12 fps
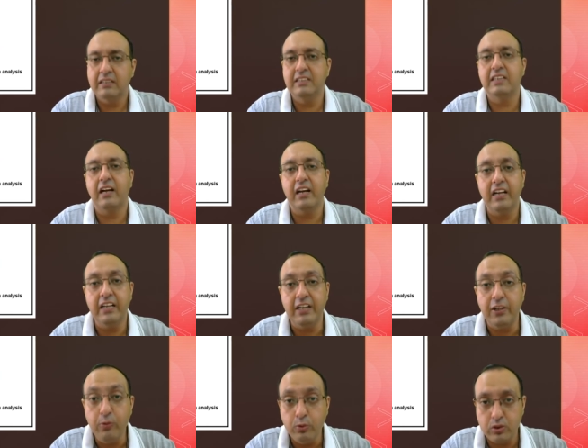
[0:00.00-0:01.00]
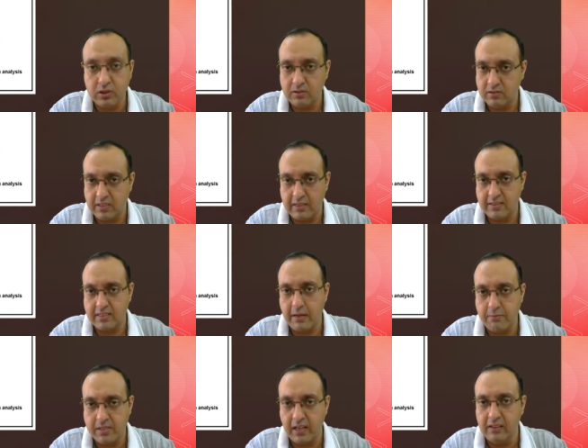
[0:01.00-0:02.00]
These are induced
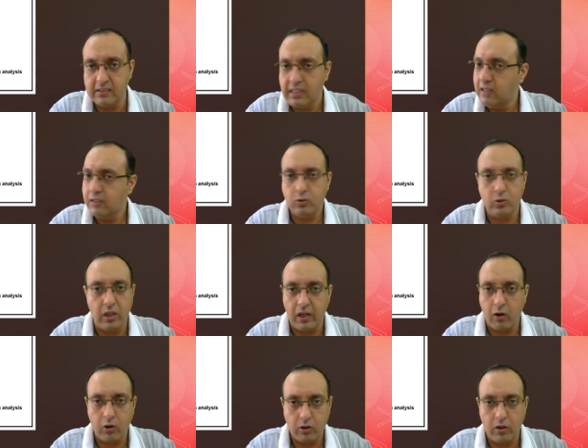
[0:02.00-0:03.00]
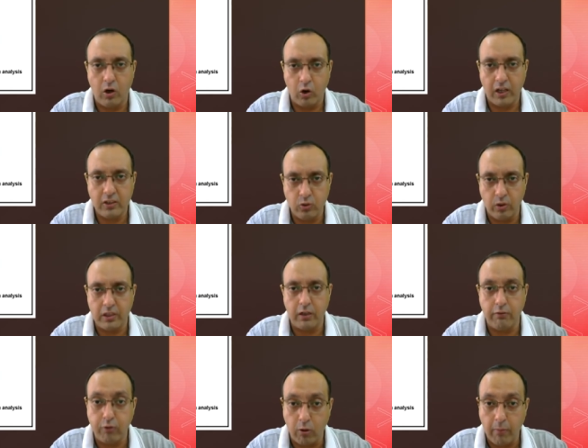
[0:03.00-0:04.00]
stem cells, so they are not
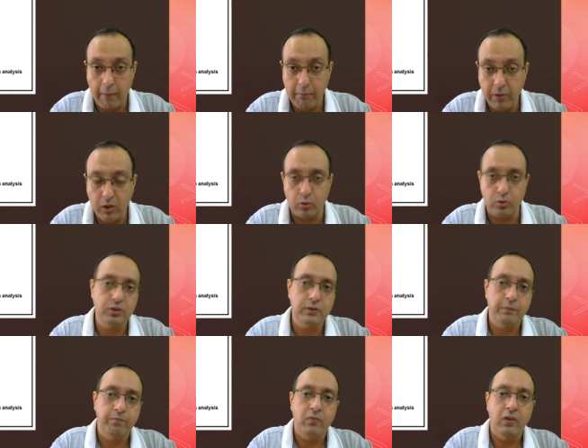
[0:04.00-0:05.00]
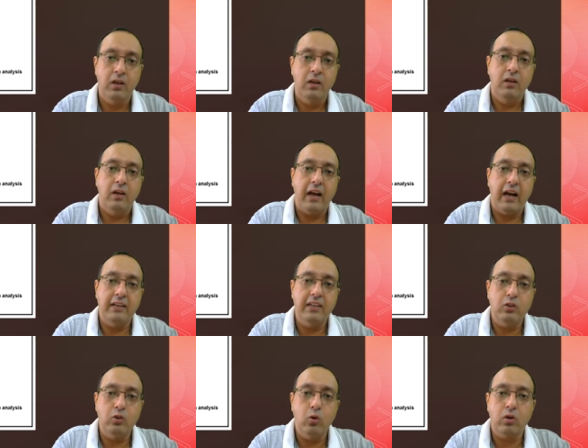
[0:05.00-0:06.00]
isolated from embryos. And
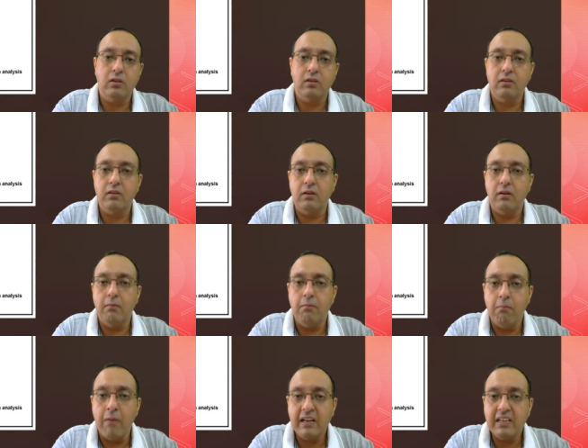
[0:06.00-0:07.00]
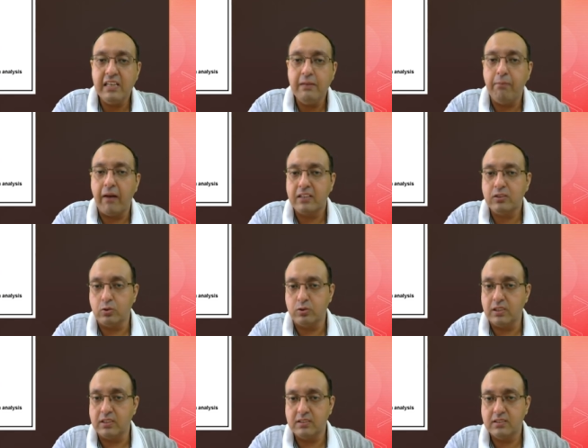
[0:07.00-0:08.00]
they took monkey
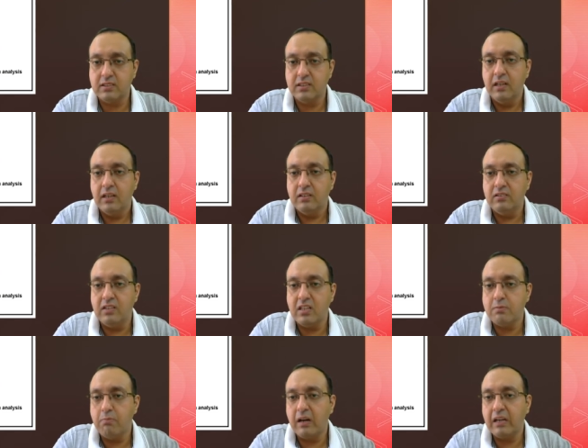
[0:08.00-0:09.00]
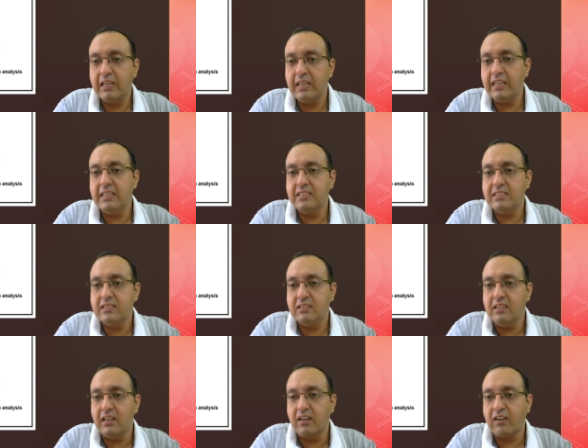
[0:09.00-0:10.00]
blastocysts. This monkey is
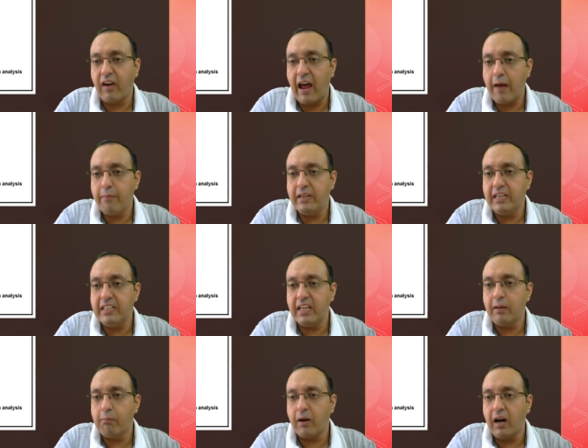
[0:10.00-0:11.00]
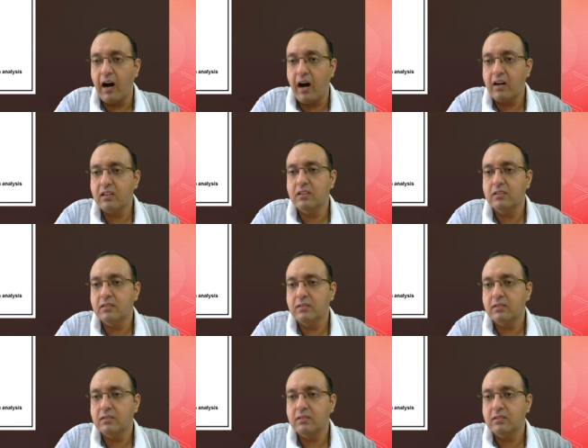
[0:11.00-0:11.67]
the crab eating macaque.